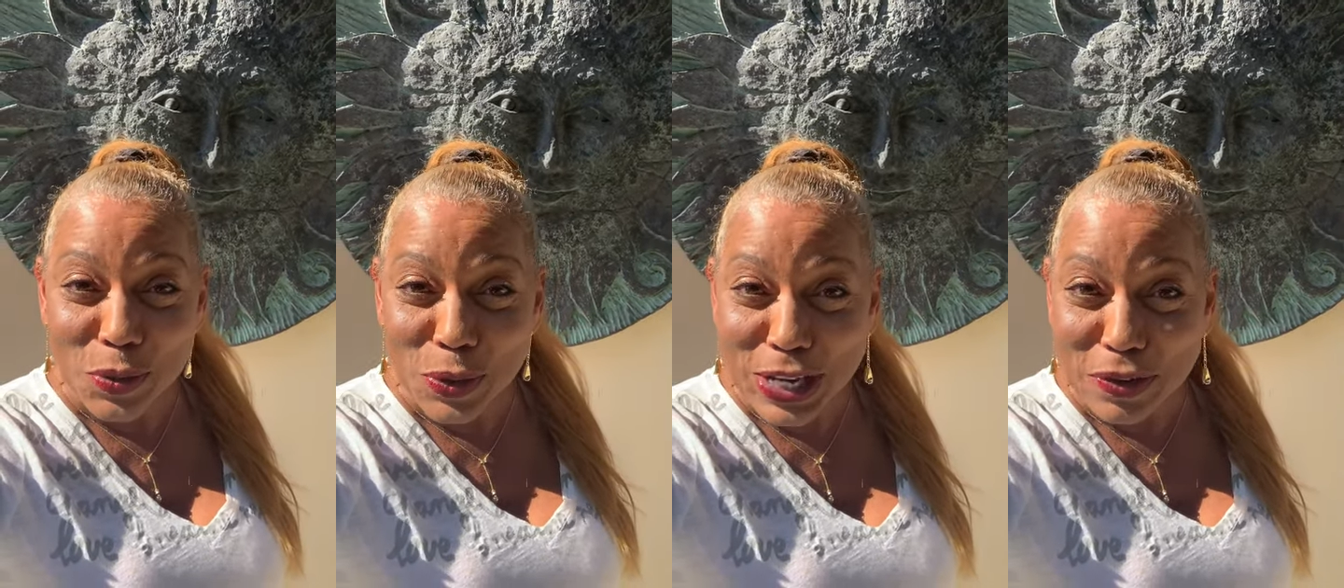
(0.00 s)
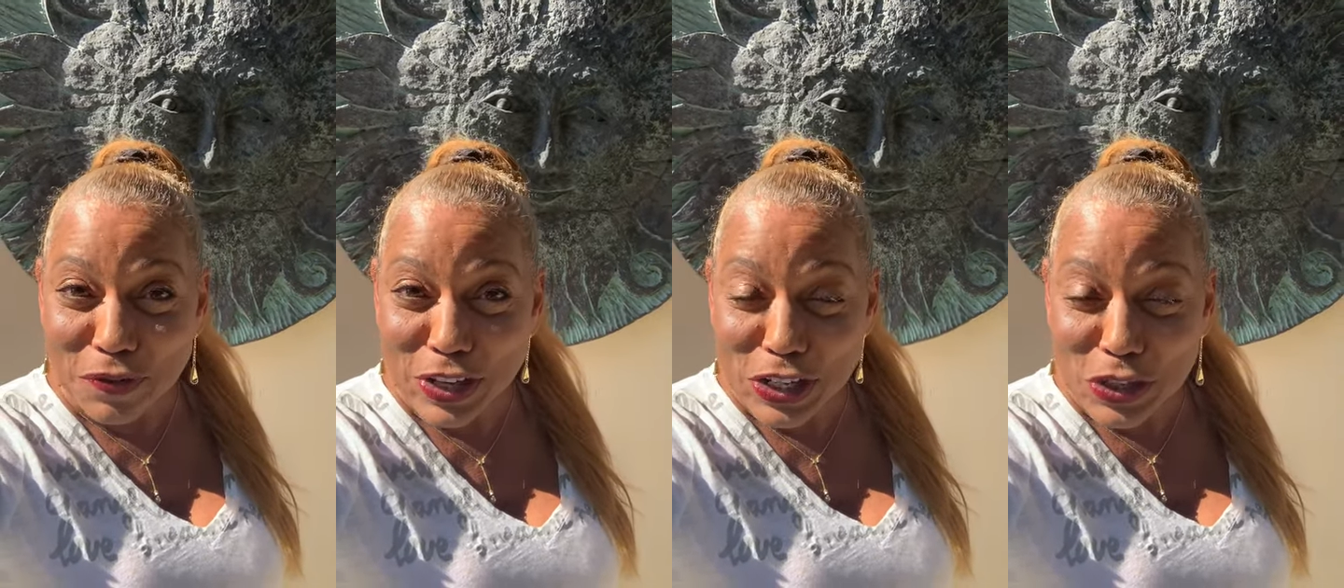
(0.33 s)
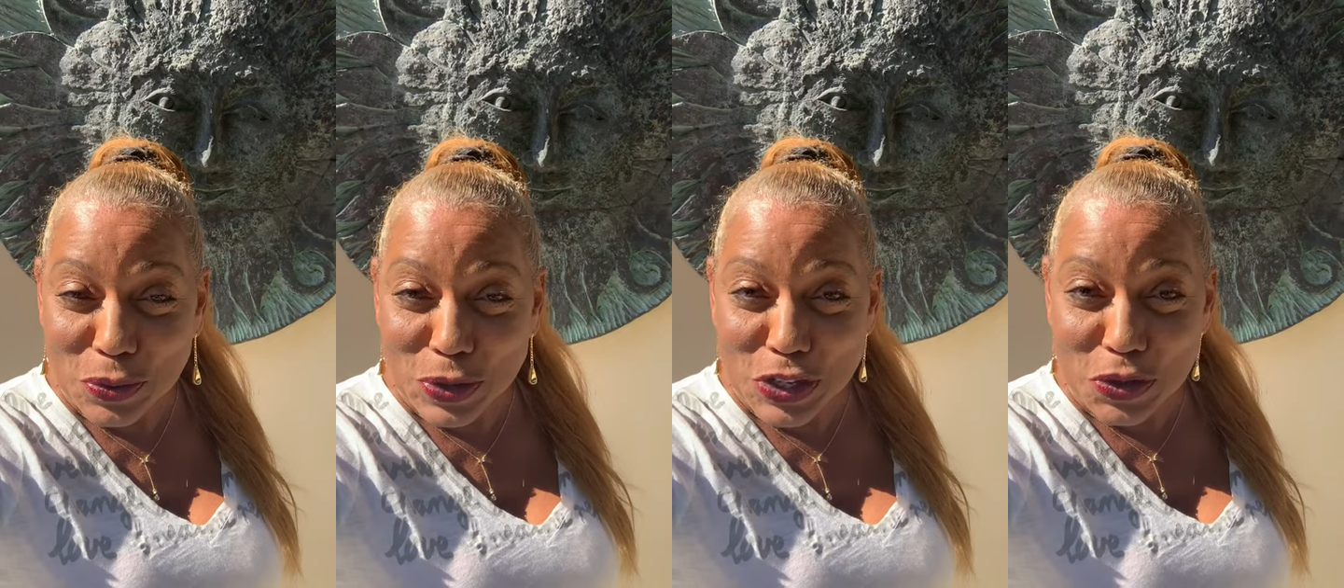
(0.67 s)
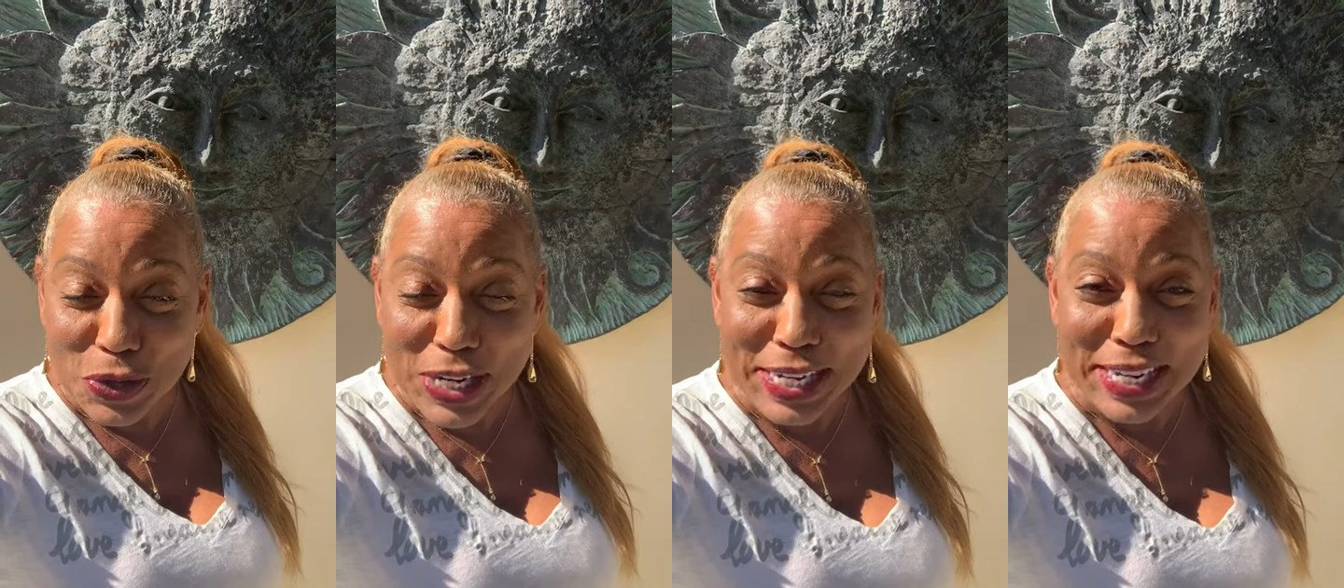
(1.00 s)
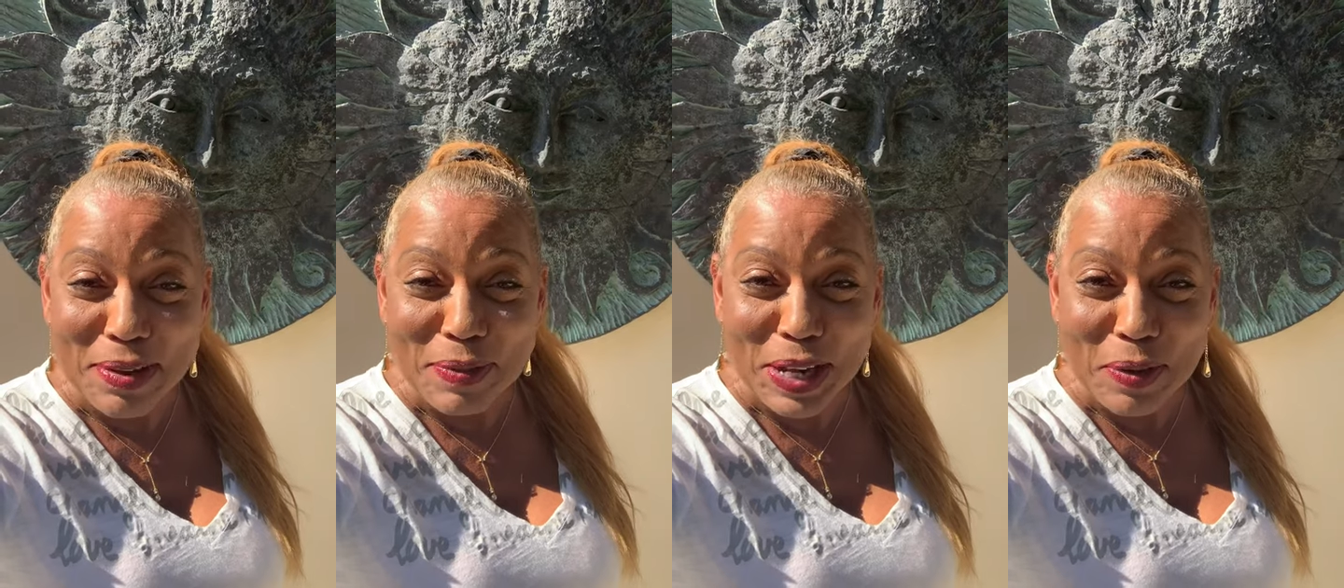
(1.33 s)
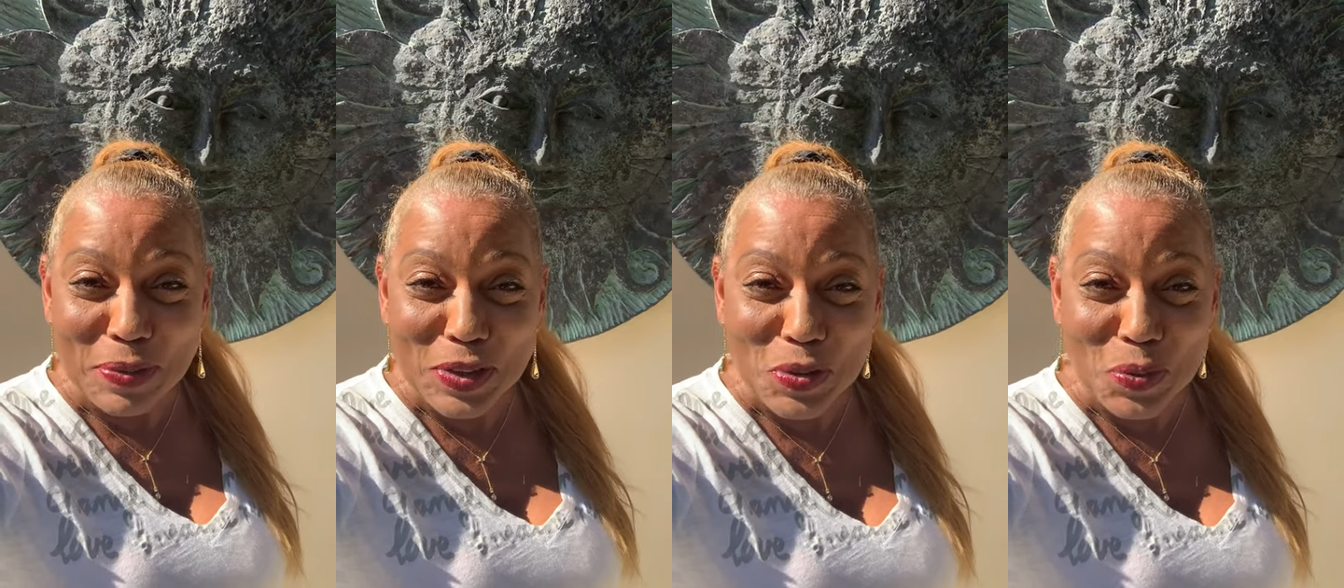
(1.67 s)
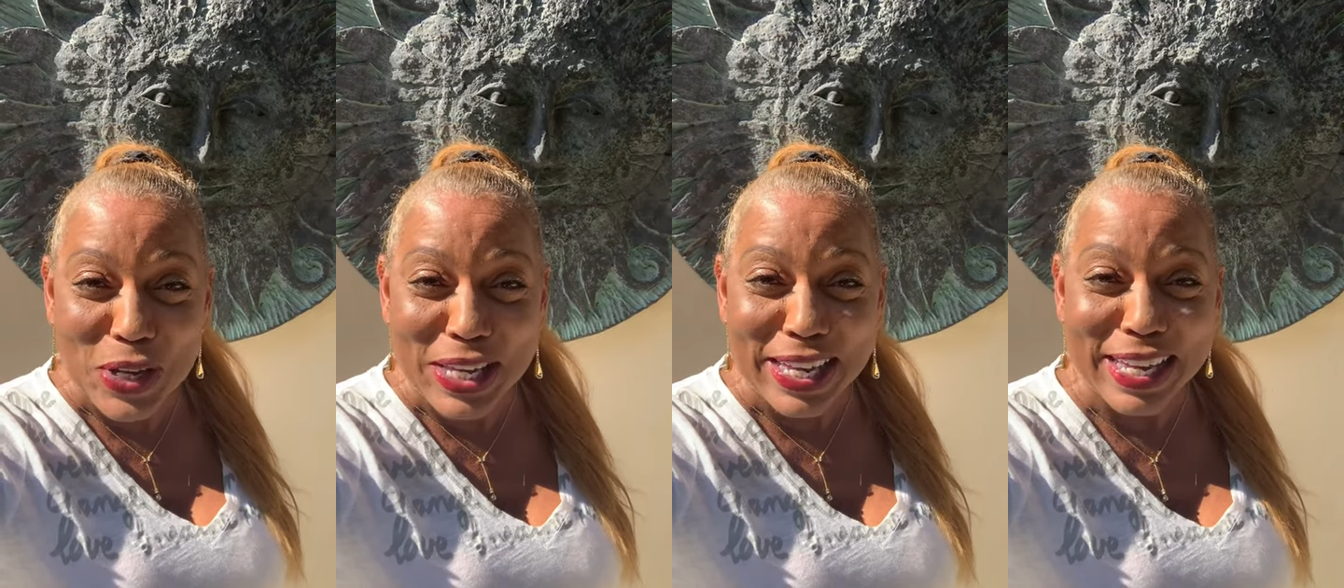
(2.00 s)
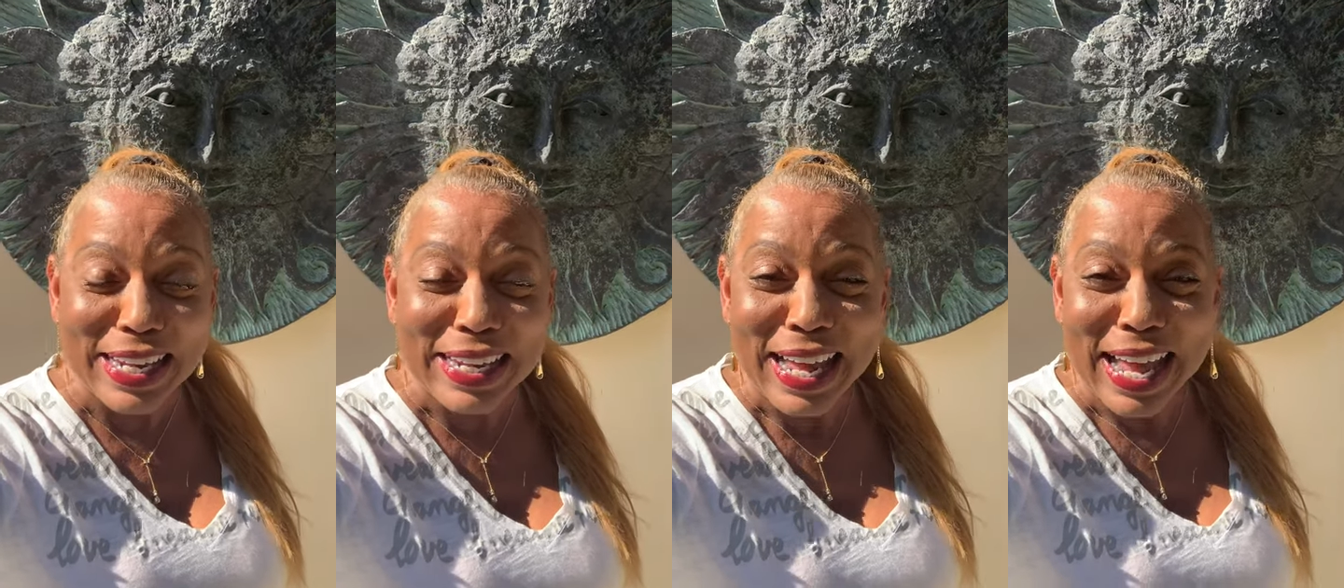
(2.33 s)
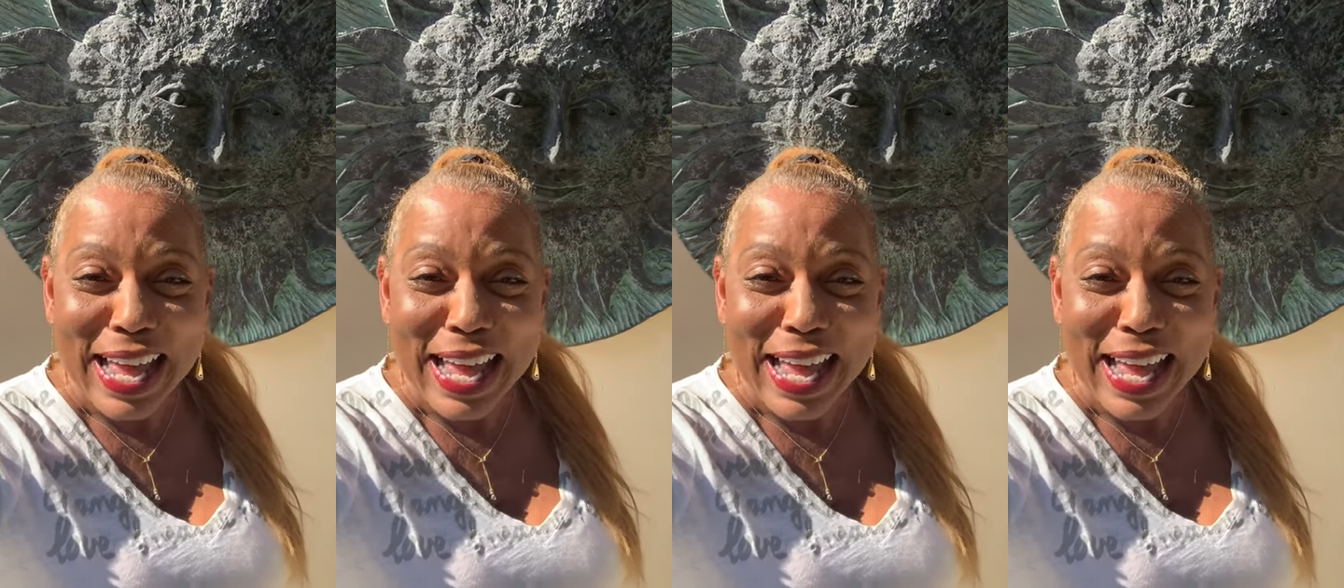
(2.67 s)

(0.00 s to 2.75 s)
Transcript: Reinvention Retreat coming up this weekend.